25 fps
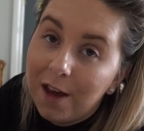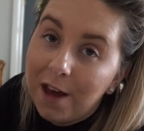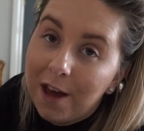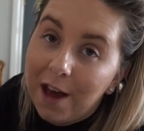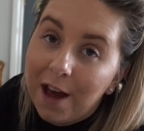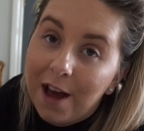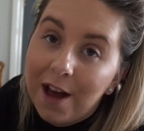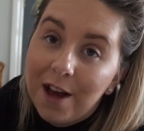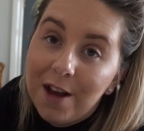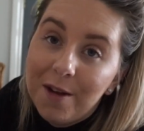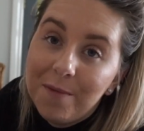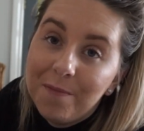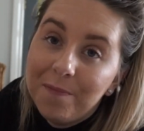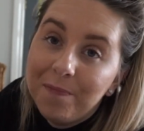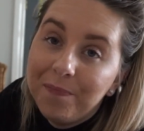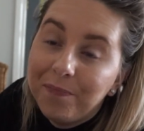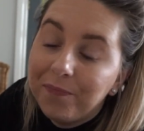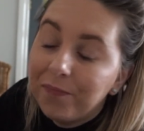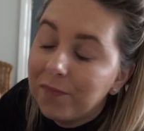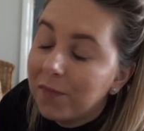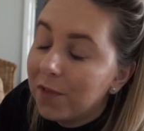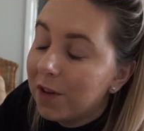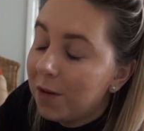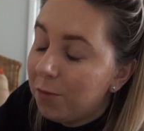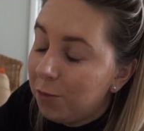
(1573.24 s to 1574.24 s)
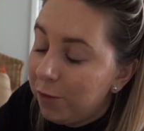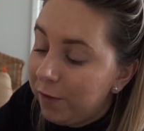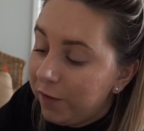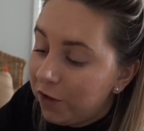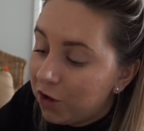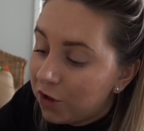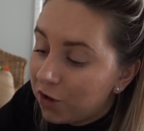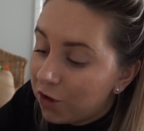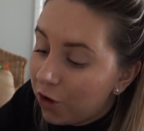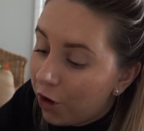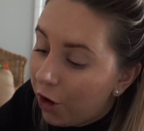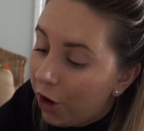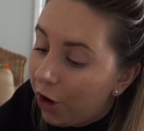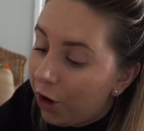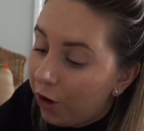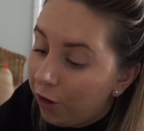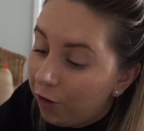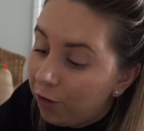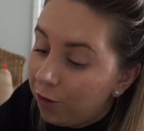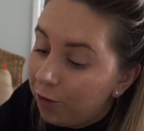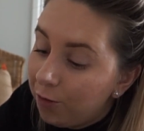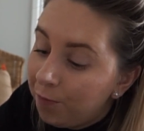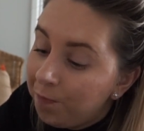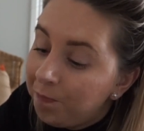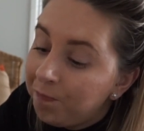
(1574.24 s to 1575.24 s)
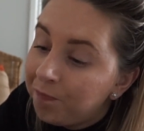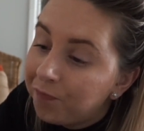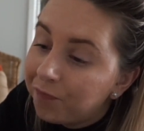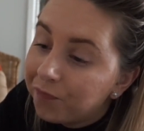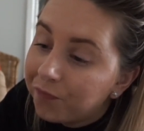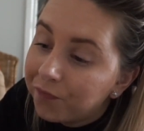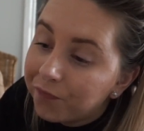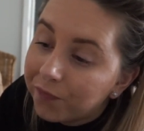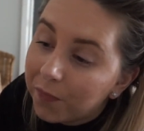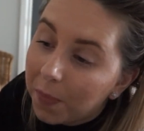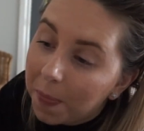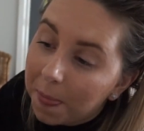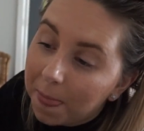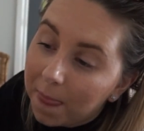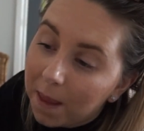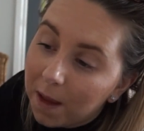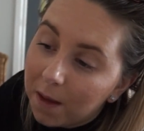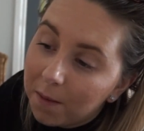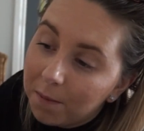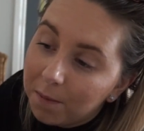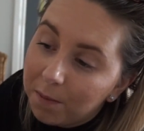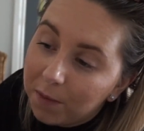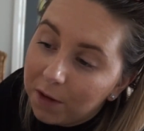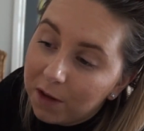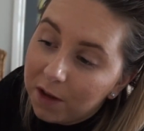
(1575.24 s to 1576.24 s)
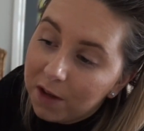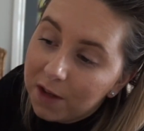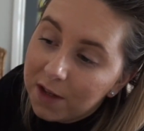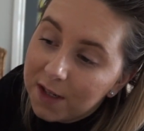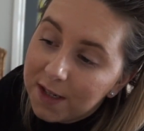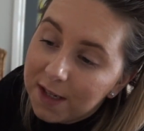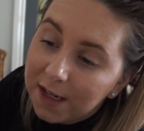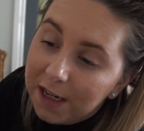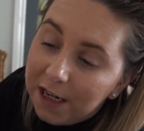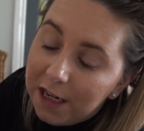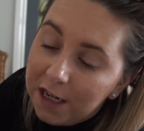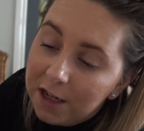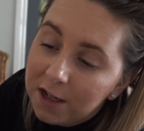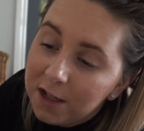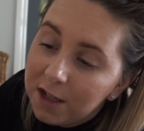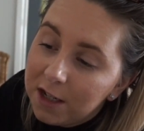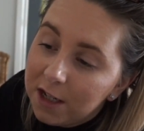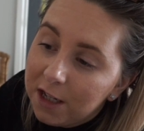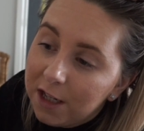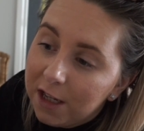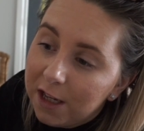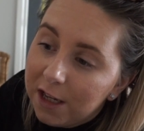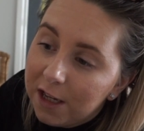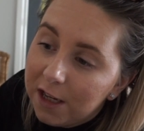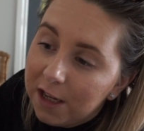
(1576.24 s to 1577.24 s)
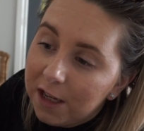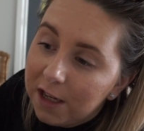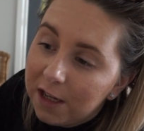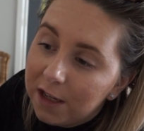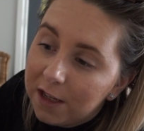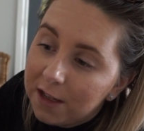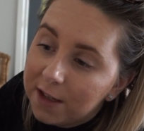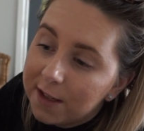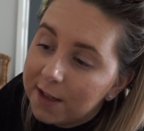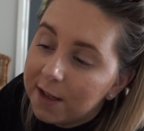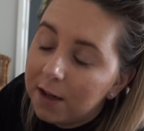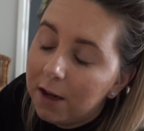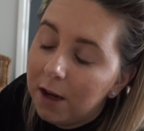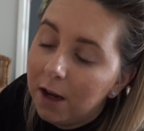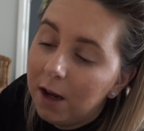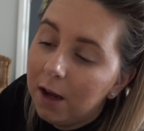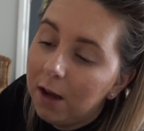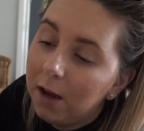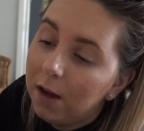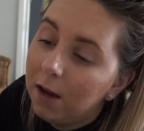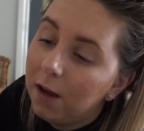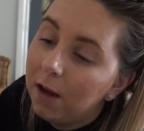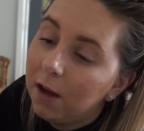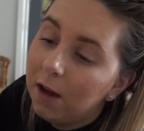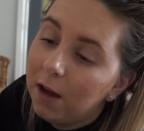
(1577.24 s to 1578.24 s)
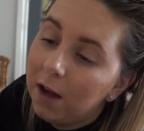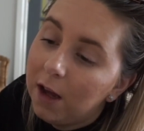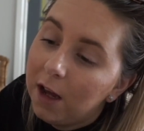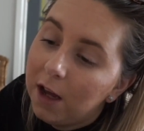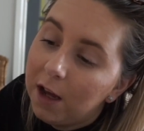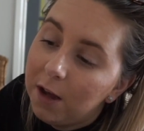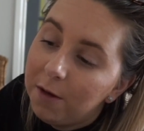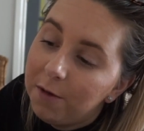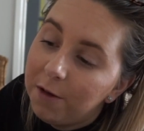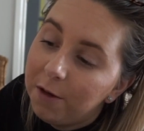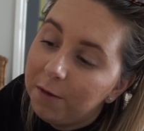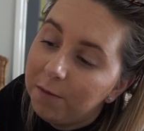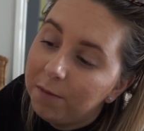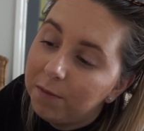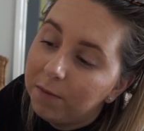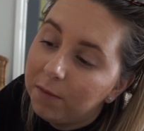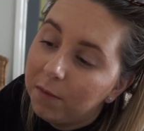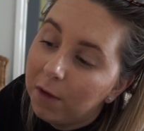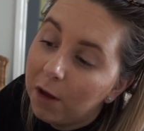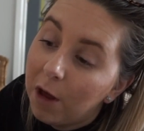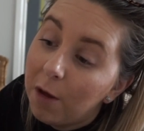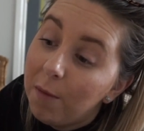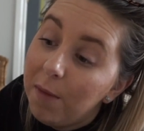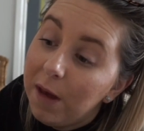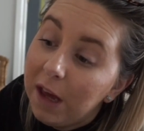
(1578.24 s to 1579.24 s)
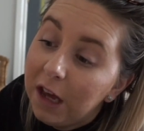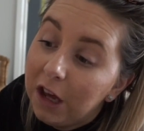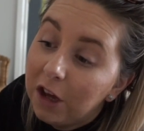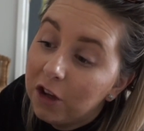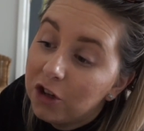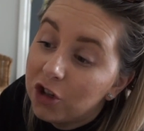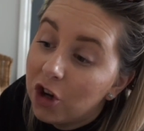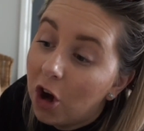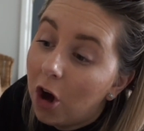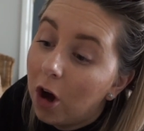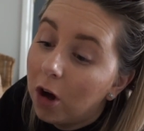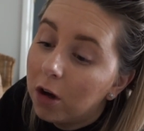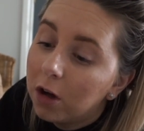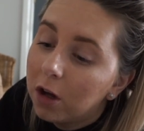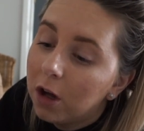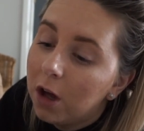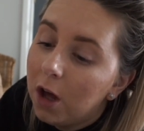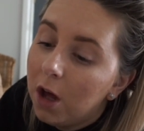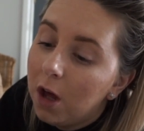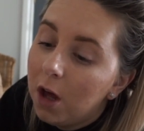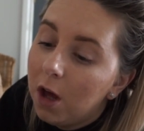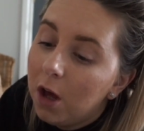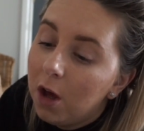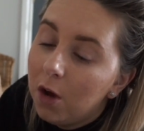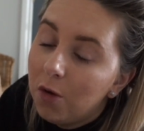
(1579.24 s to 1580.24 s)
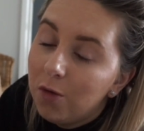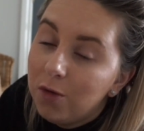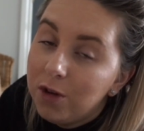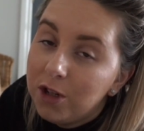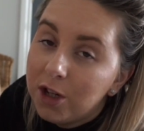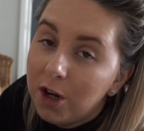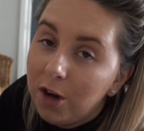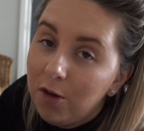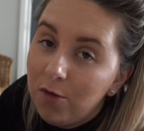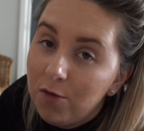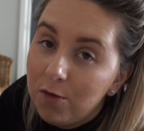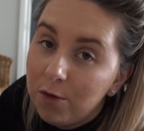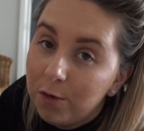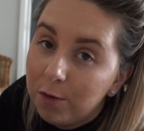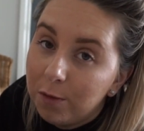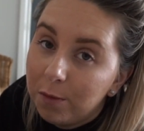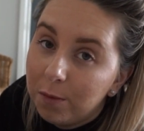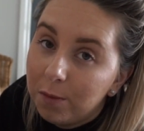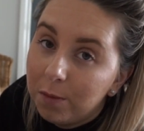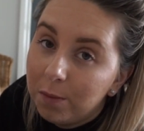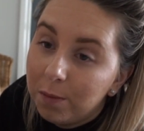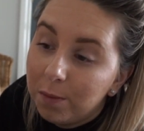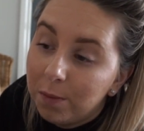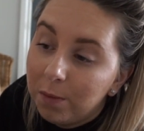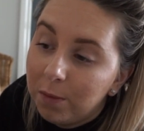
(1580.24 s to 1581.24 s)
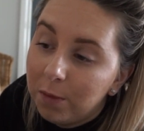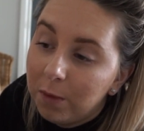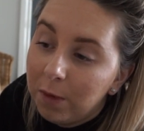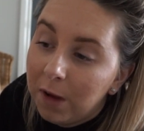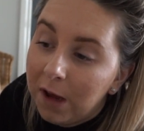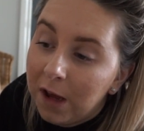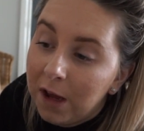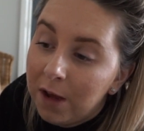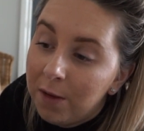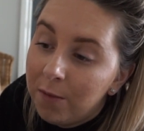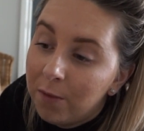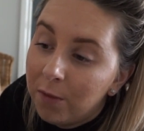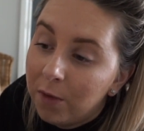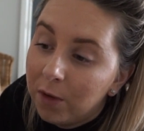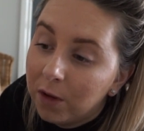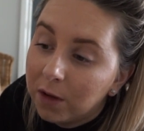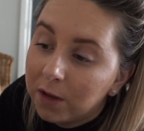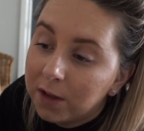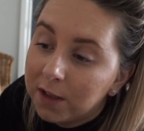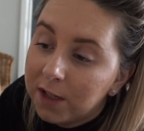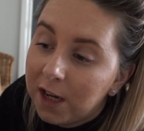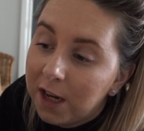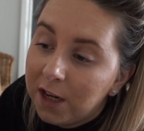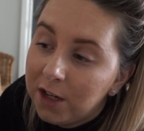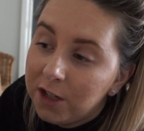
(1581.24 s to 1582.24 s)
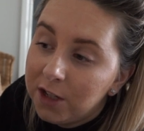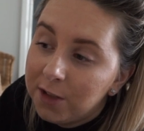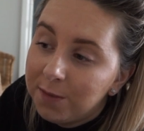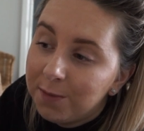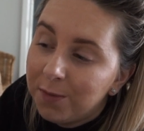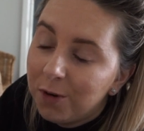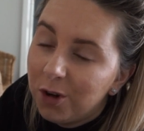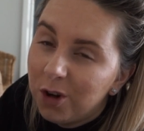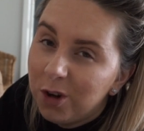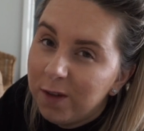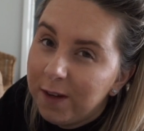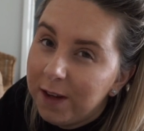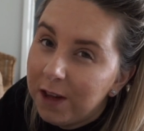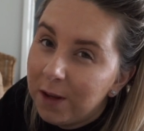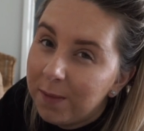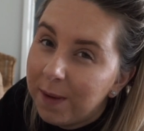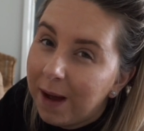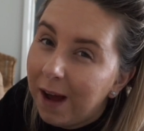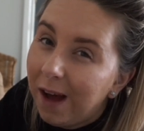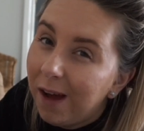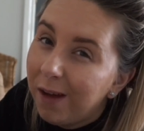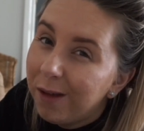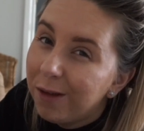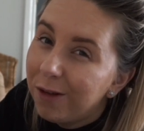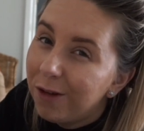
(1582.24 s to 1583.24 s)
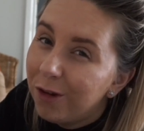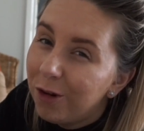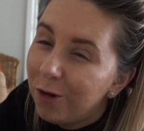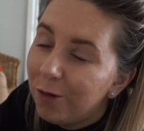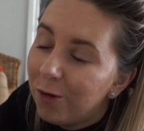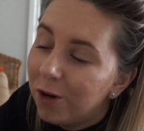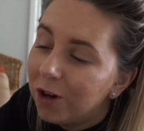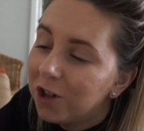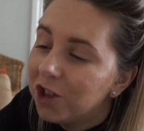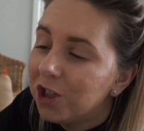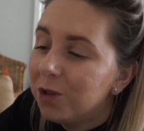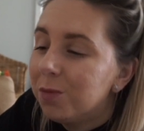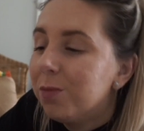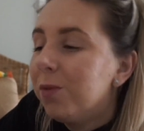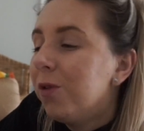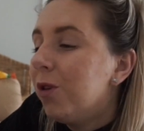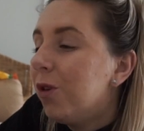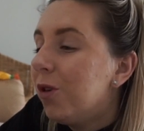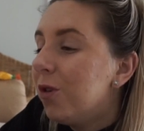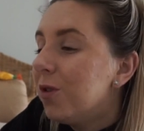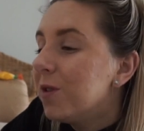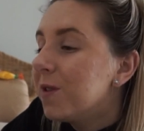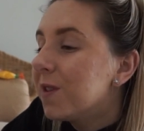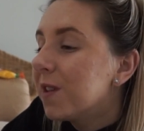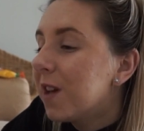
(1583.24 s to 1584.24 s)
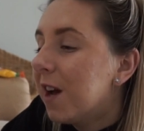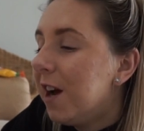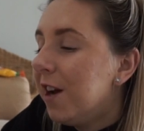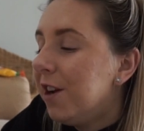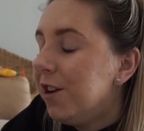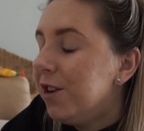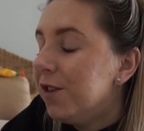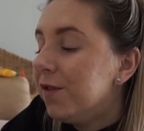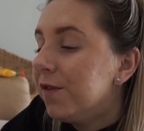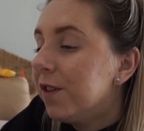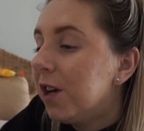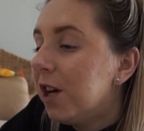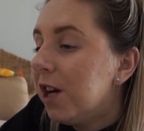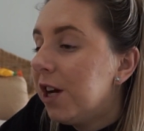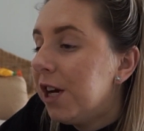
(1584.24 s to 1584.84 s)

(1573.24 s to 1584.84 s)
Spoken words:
And we've just got home. Because Indy is a bigger dog, we don't tend to put her in the bath or wash her paws kind of